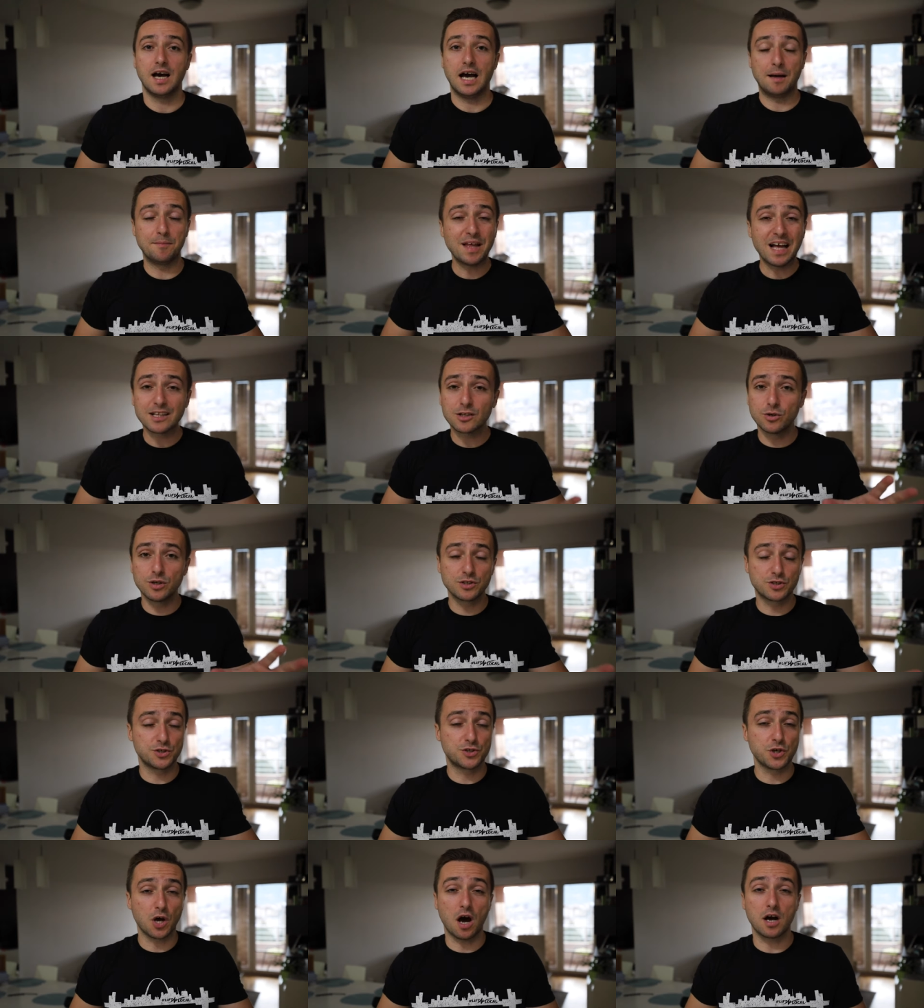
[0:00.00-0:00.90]
I'm not going
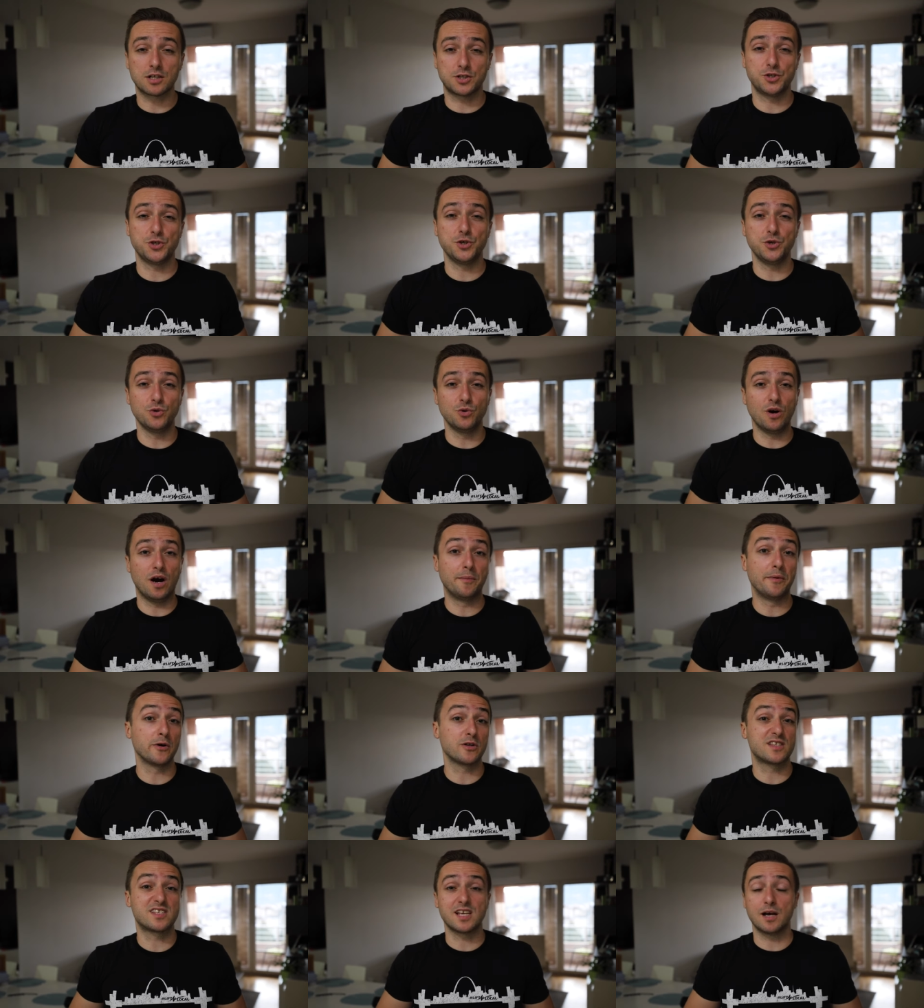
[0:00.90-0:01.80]
to talk to you
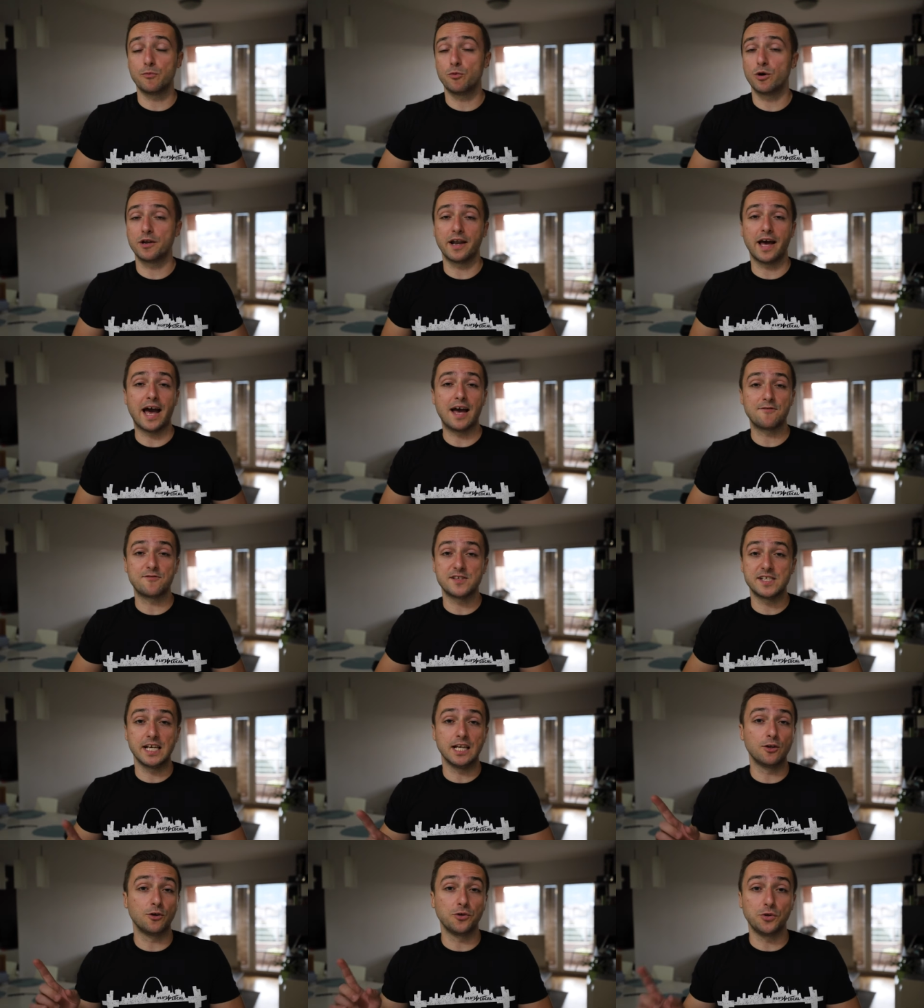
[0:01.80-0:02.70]
about someone I've
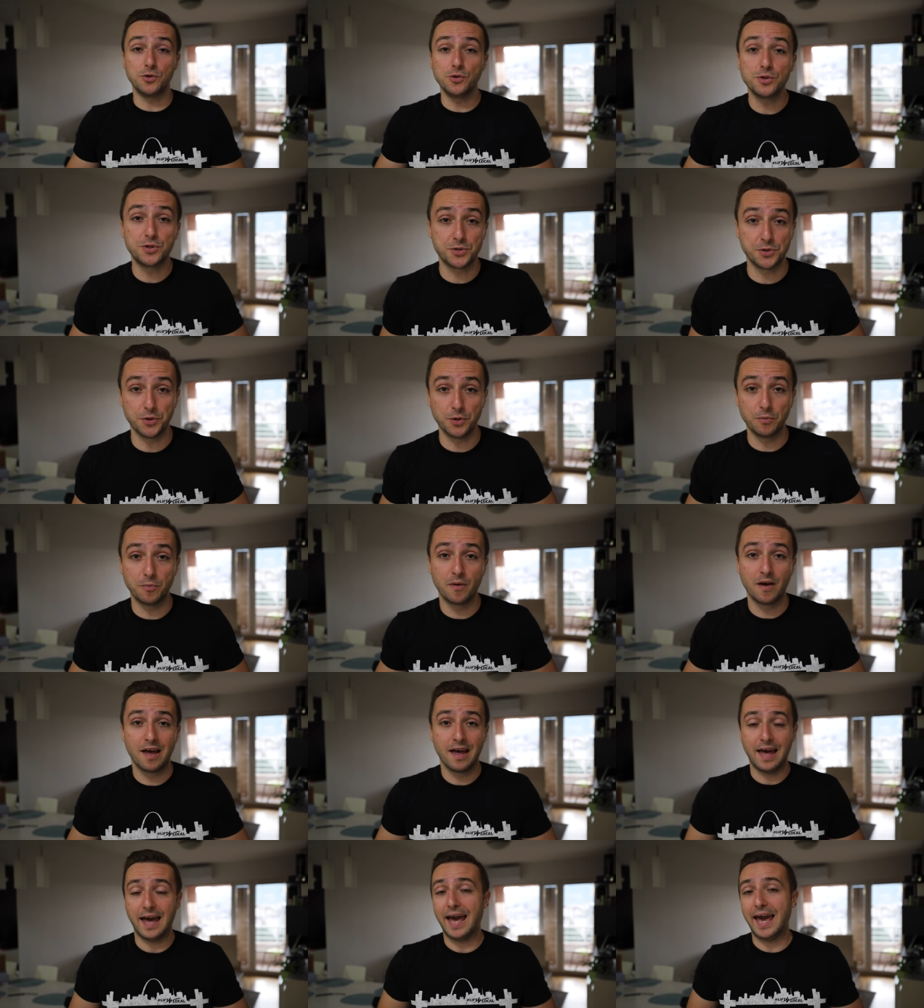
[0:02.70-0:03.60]
seen on
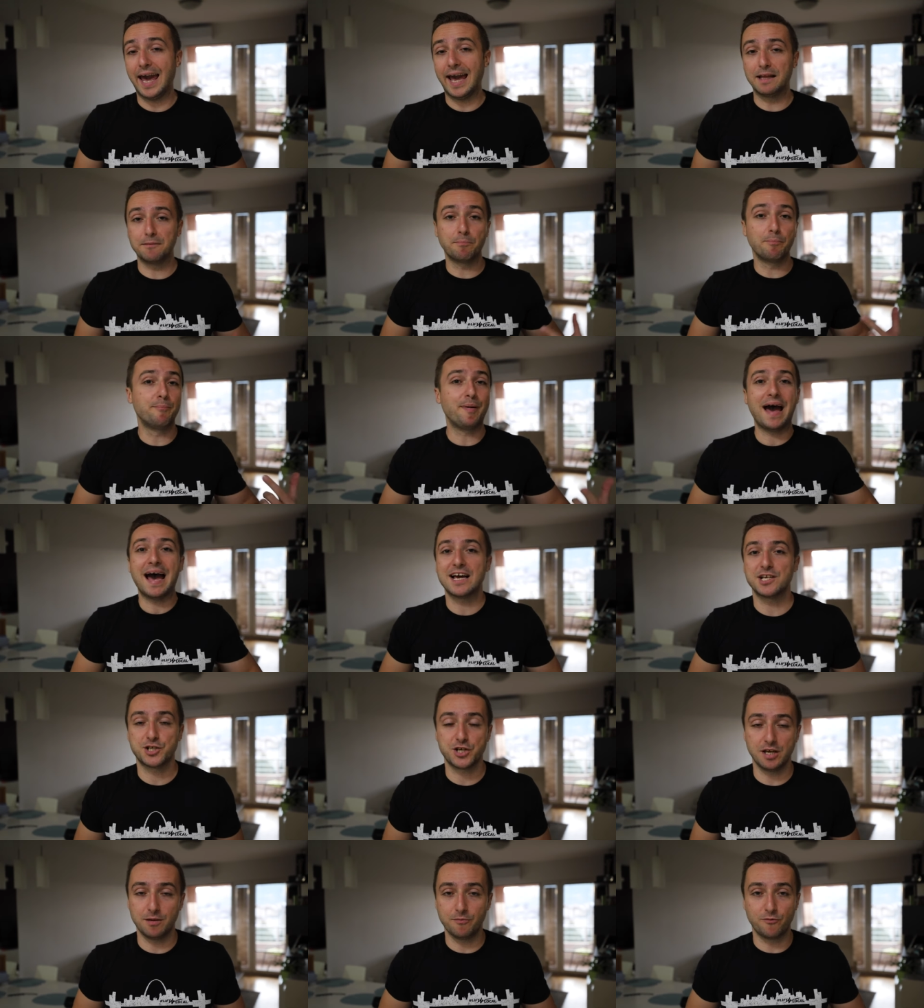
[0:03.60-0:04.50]
YouTube and
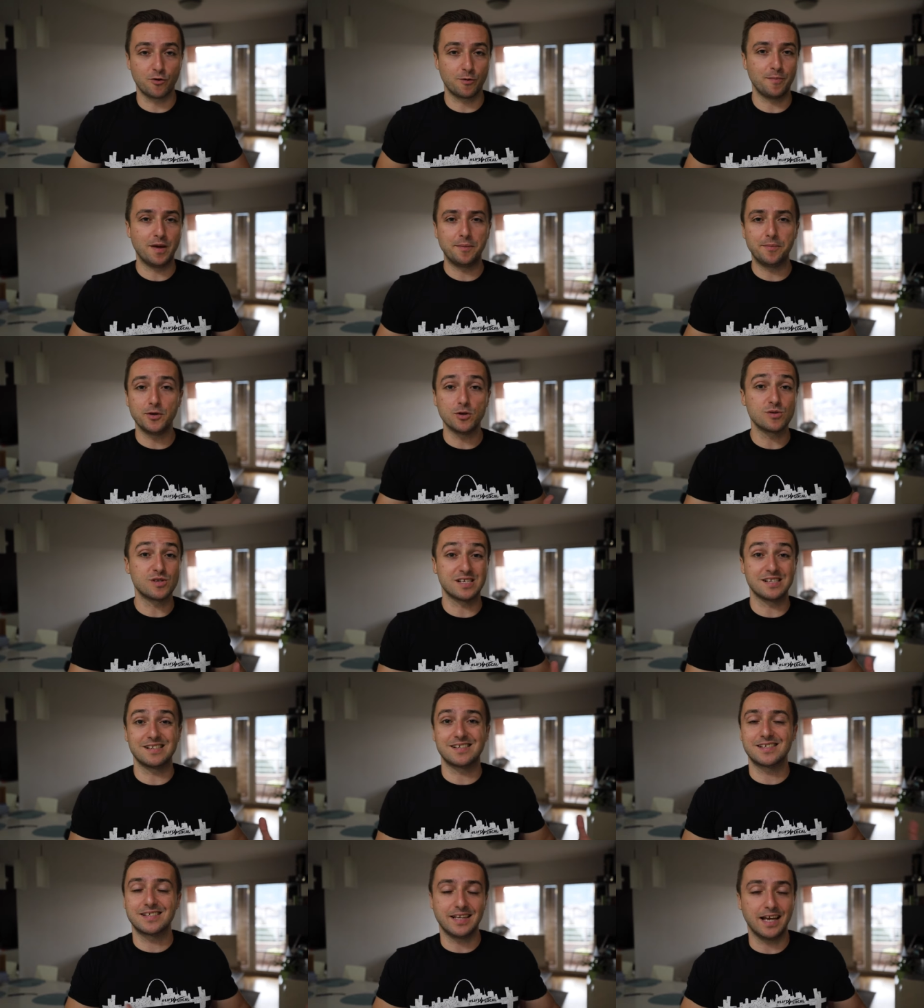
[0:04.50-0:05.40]
bash him for maybe
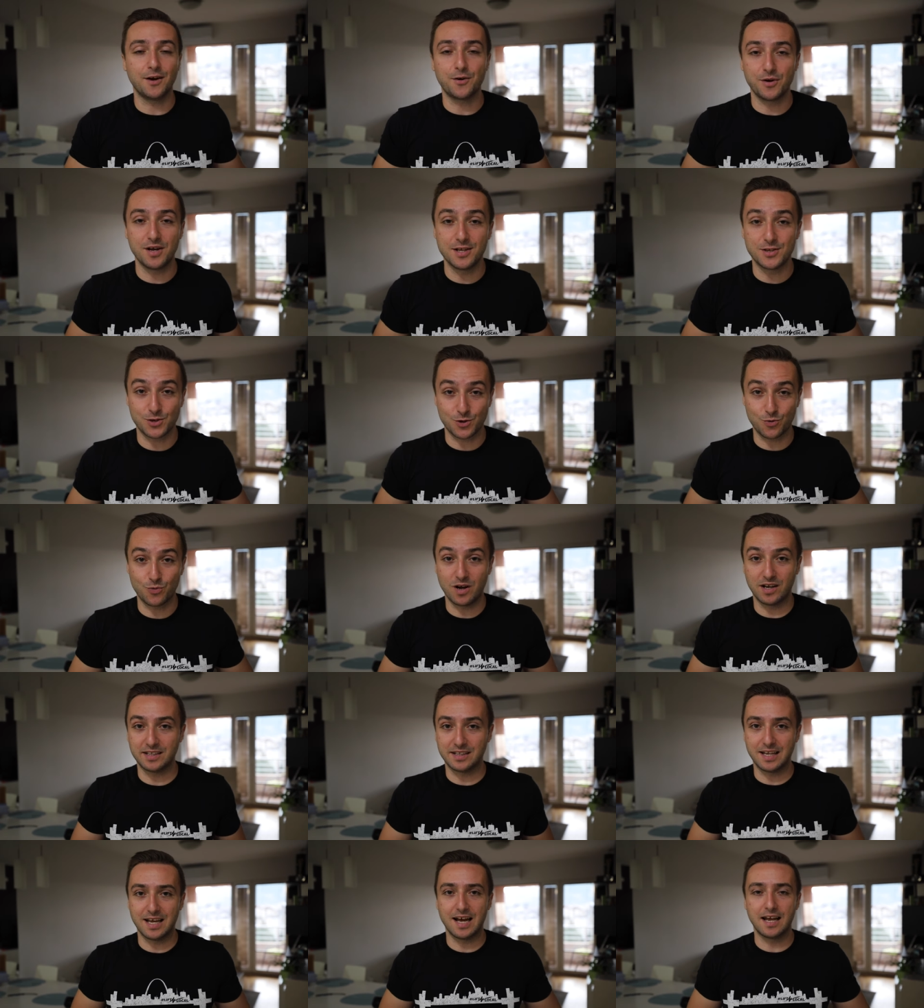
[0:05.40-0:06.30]
using steroids or
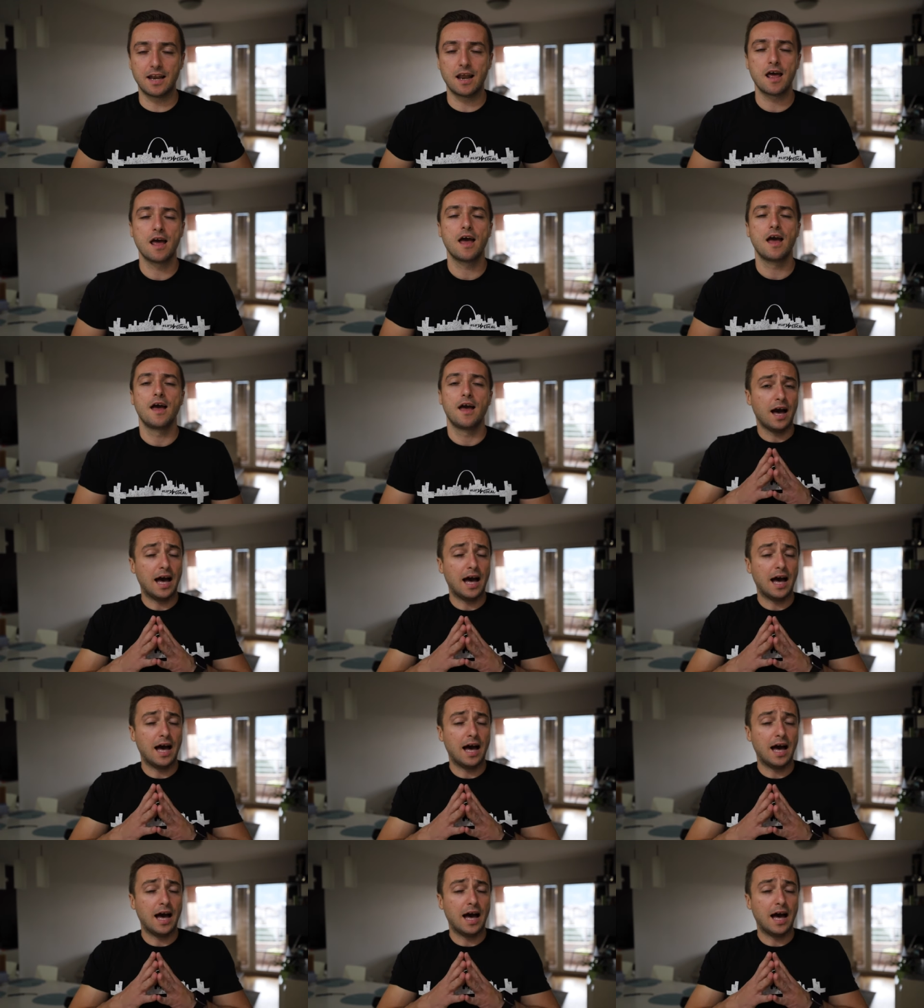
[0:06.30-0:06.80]
whatnot.